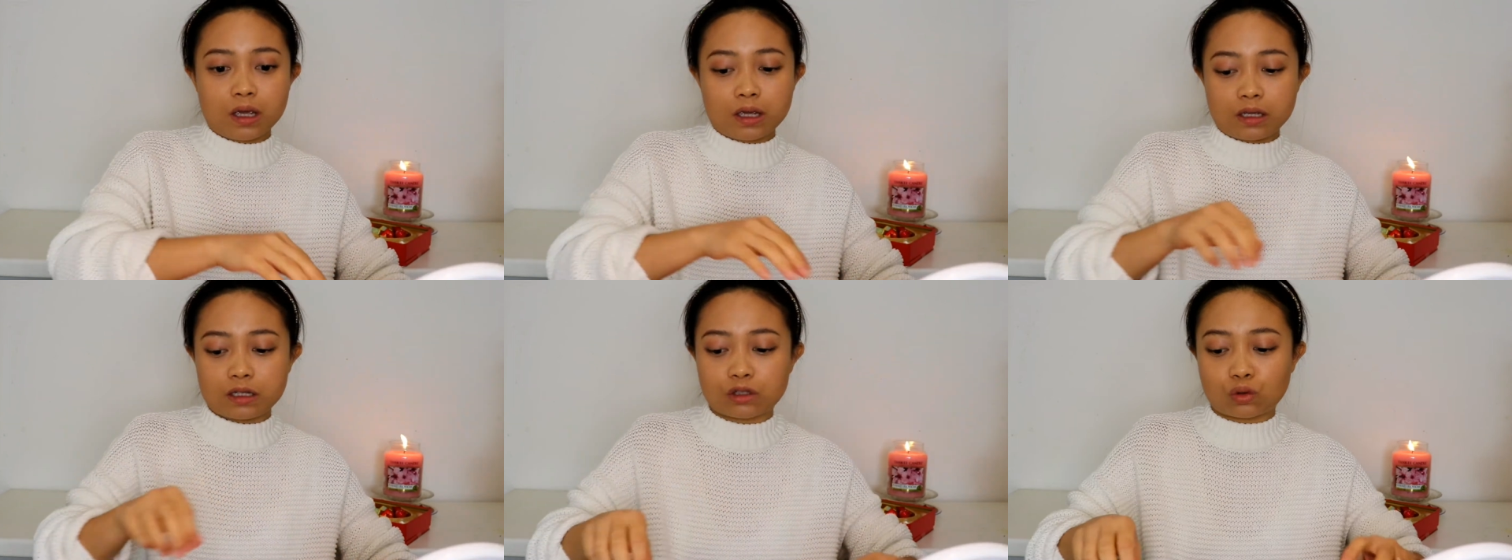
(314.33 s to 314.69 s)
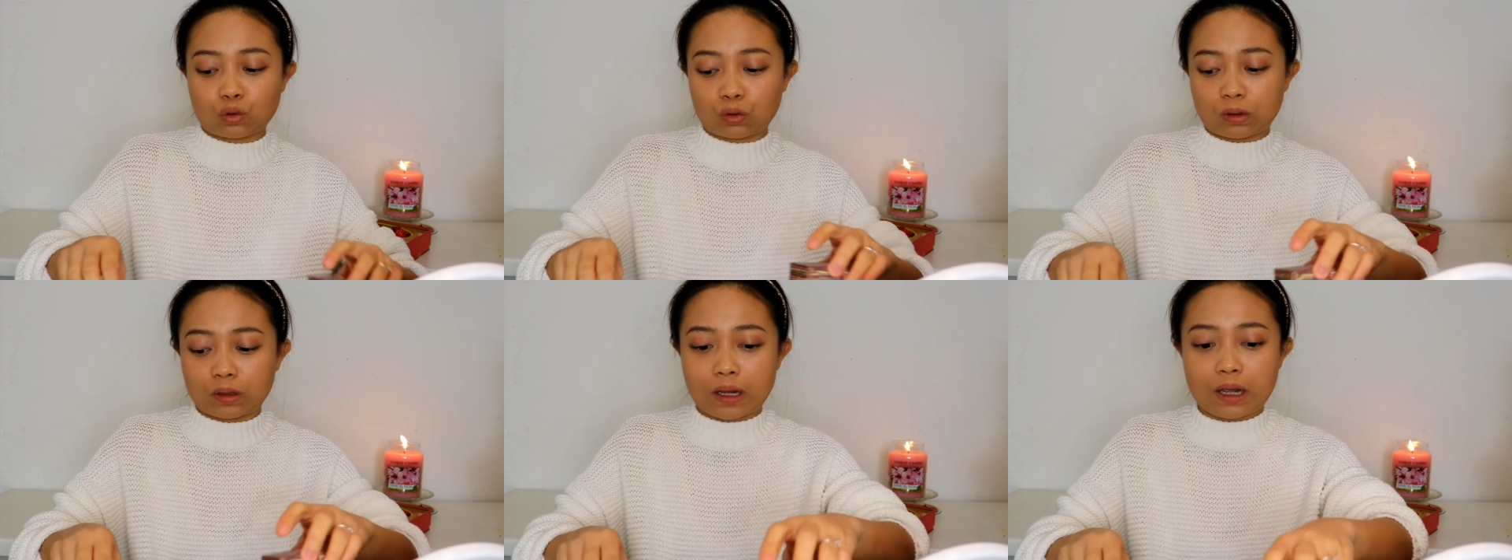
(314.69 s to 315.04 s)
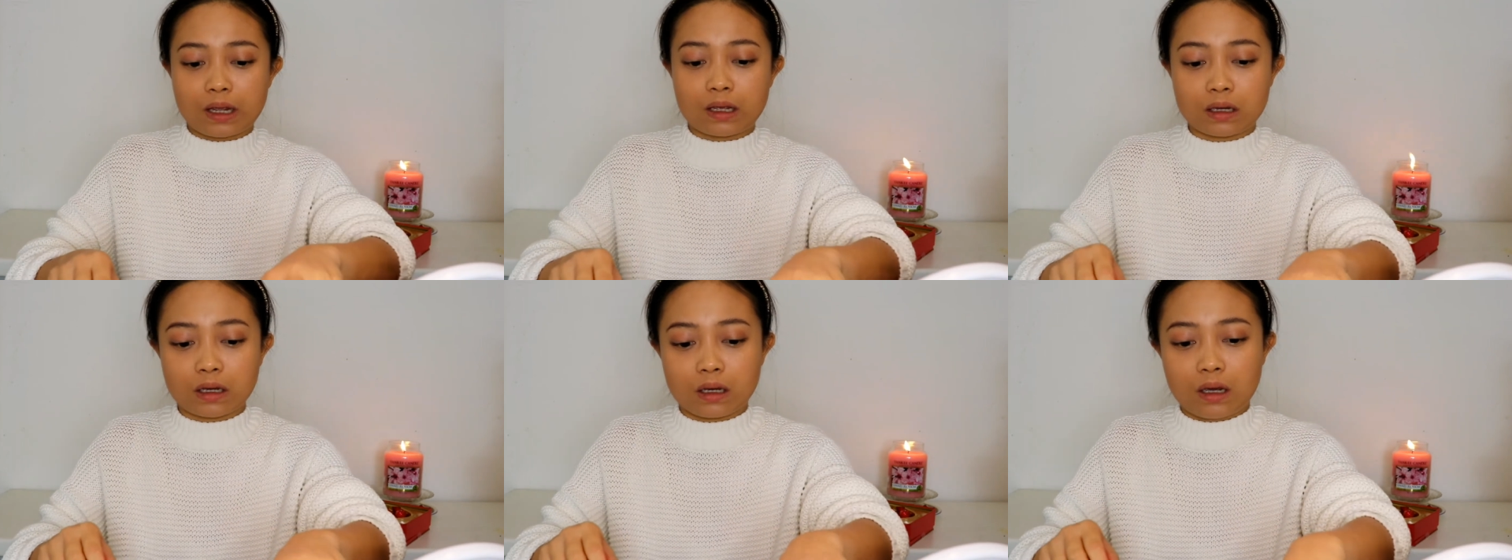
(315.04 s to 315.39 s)
is to
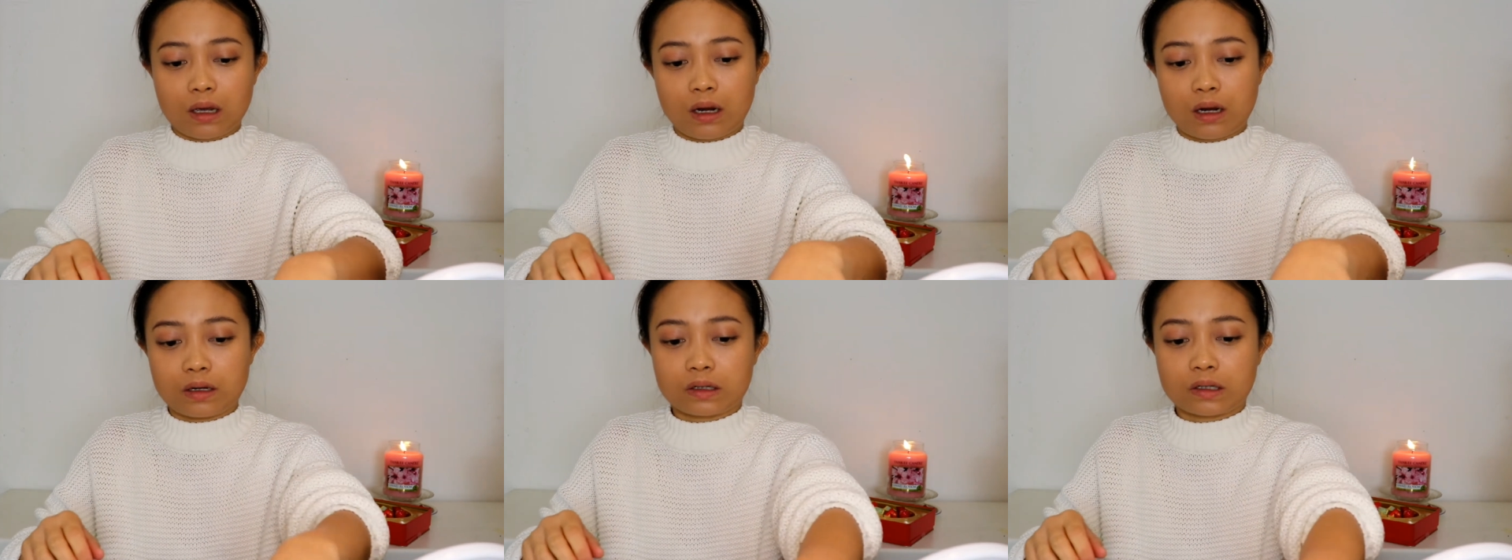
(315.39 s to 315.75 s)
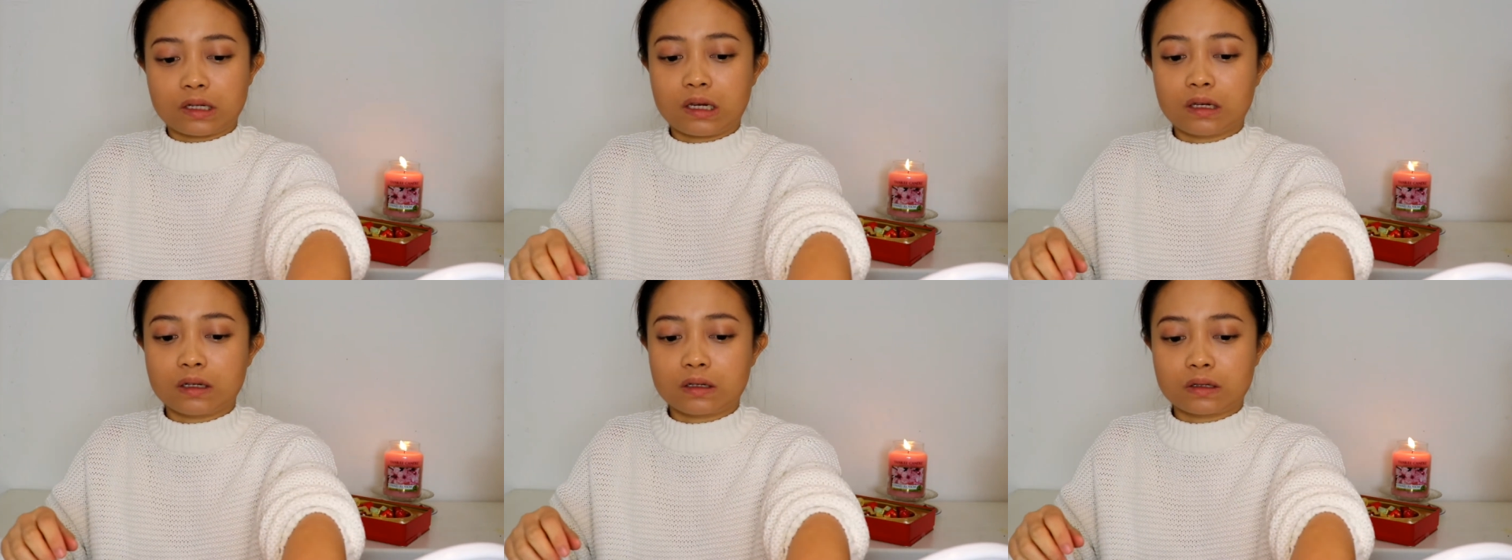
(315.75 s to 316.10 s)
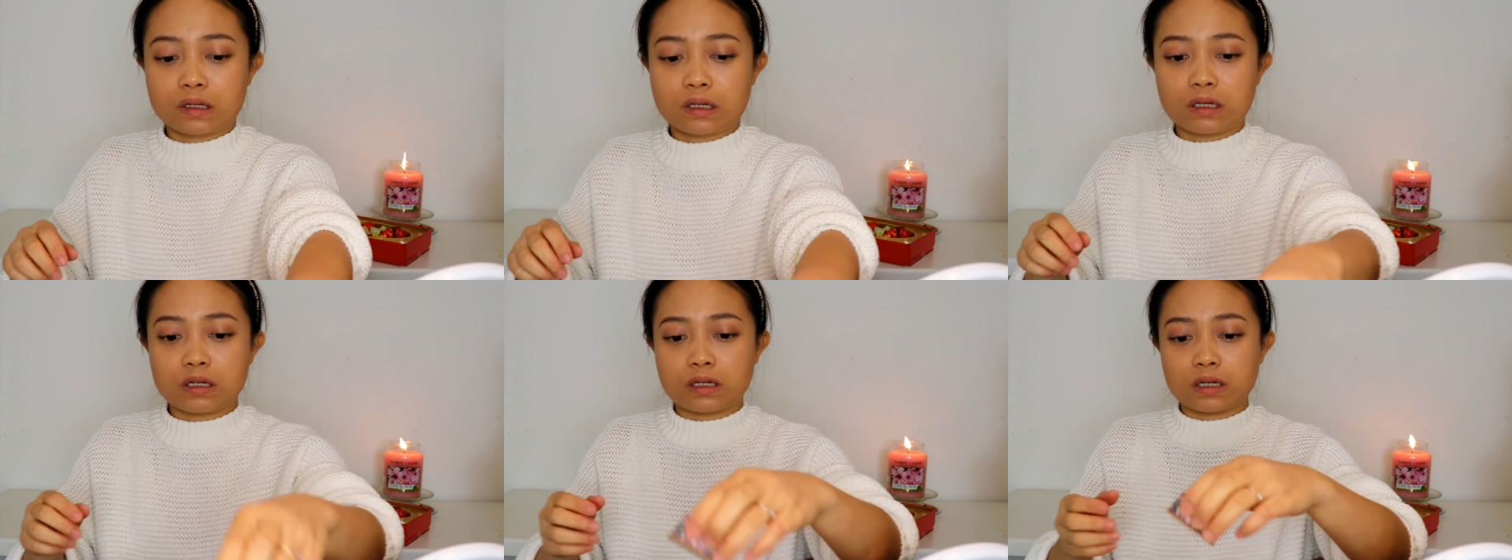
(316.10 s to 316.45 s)
take a
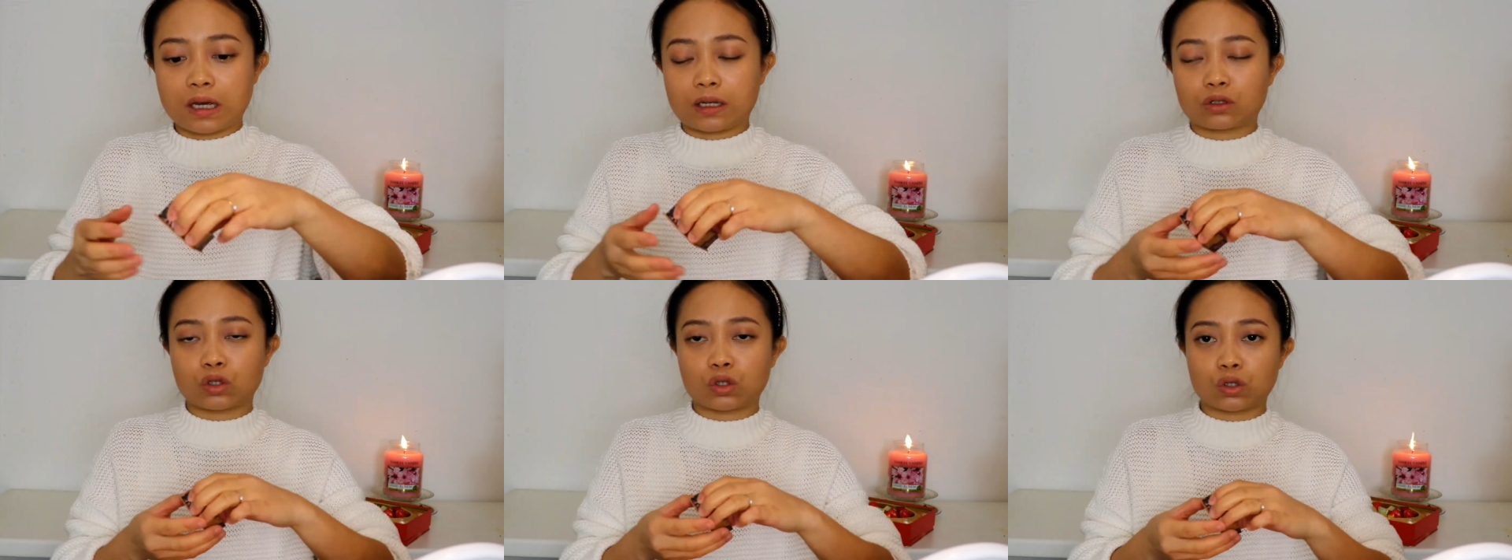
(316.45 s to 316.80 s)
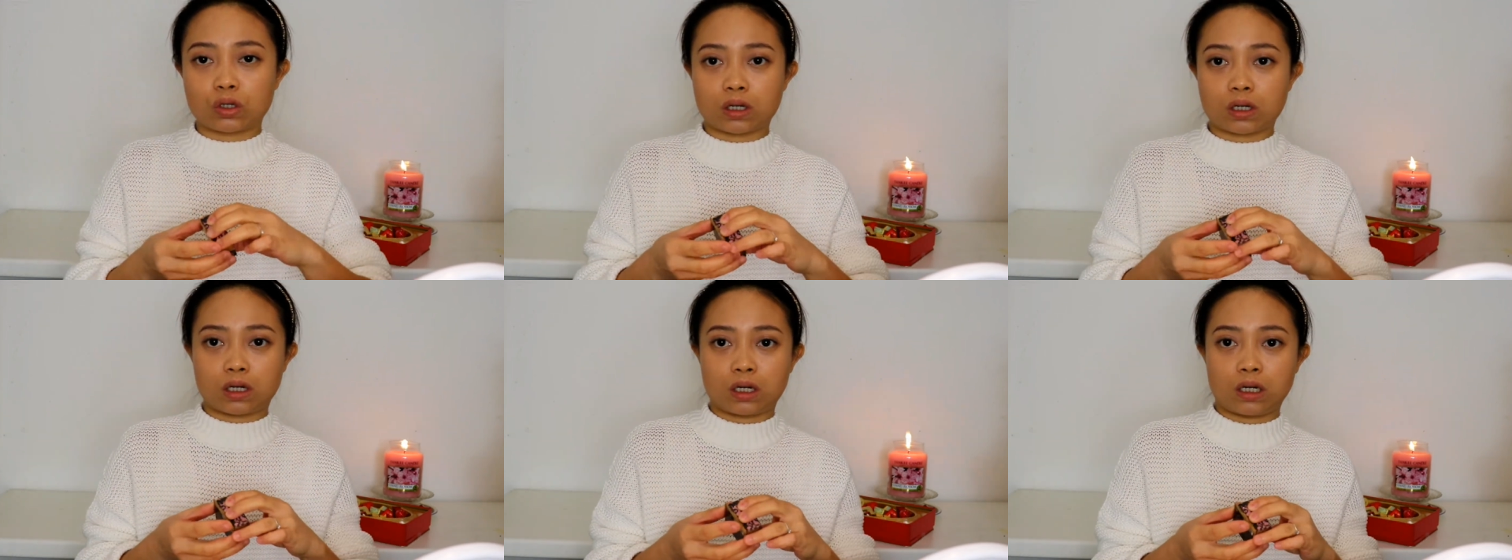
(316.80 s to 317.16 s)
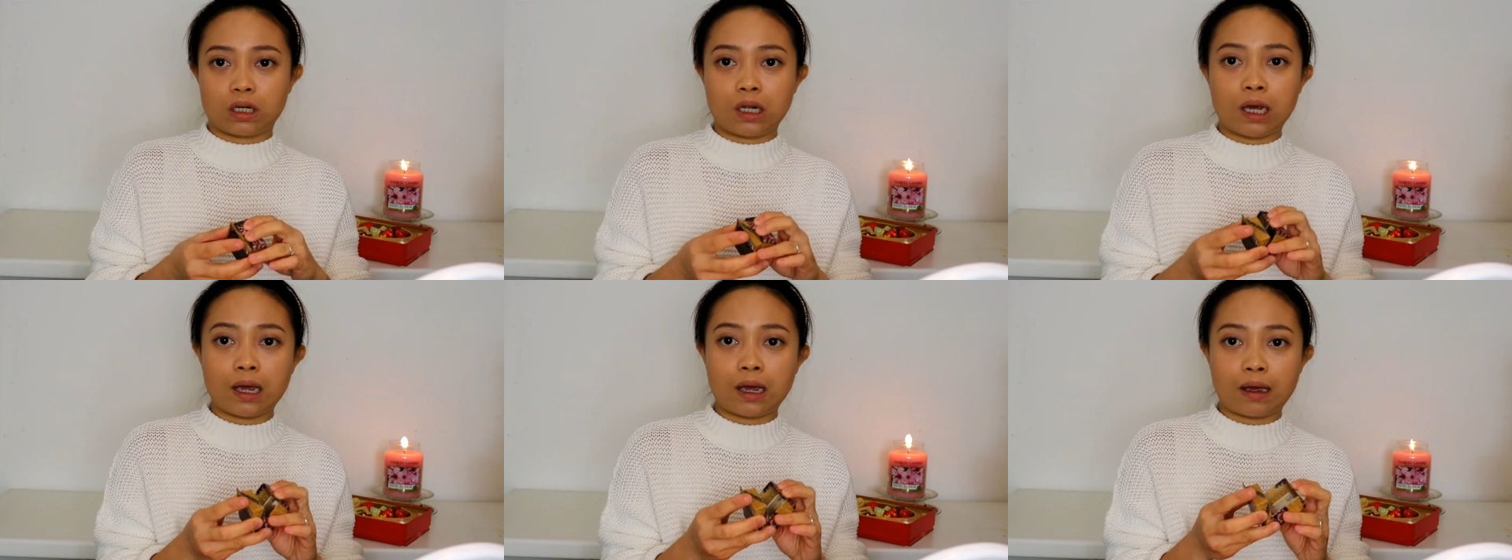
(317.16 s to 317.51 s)
really natural